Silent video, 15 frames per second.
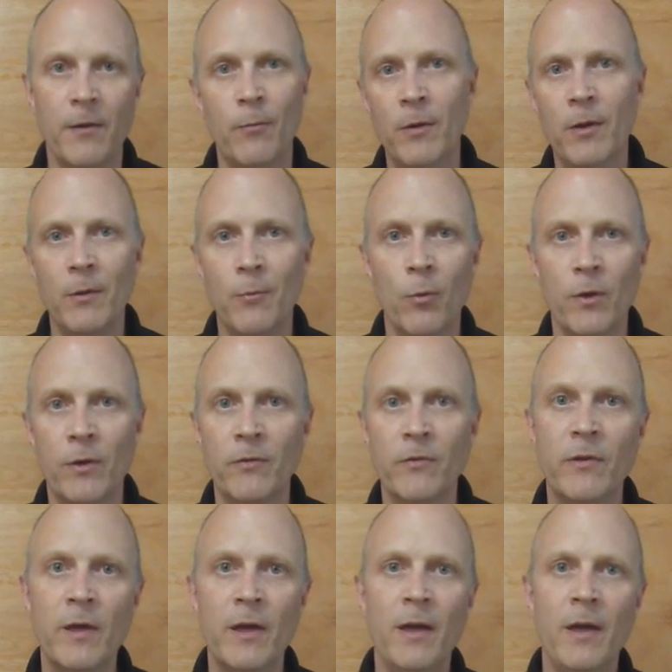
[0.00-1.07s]
it really
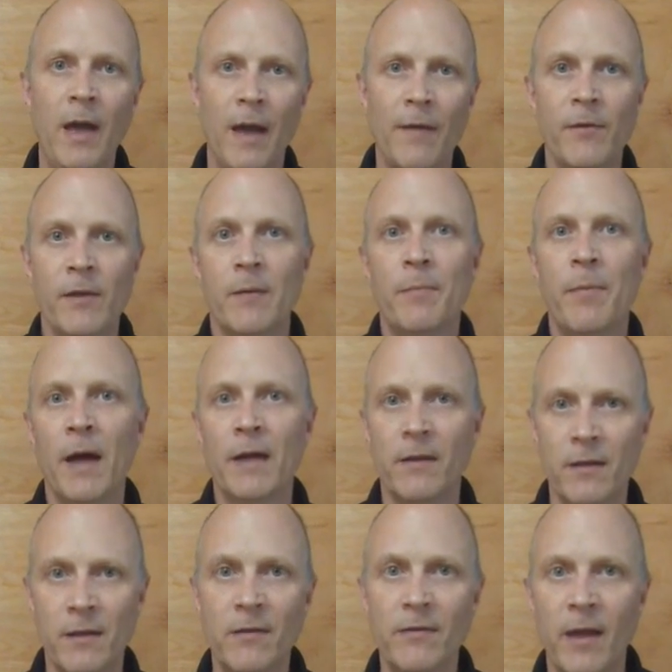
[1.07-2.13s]
wouldn't have the impact it
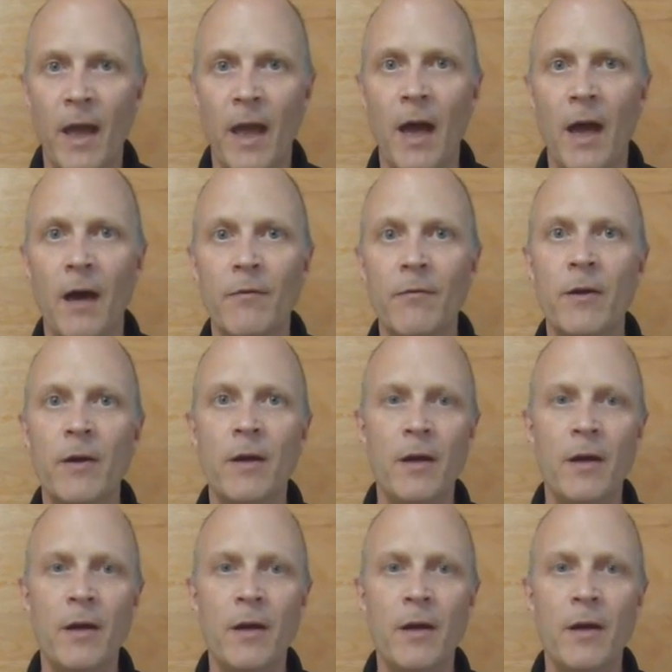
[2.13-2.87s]
needs to have.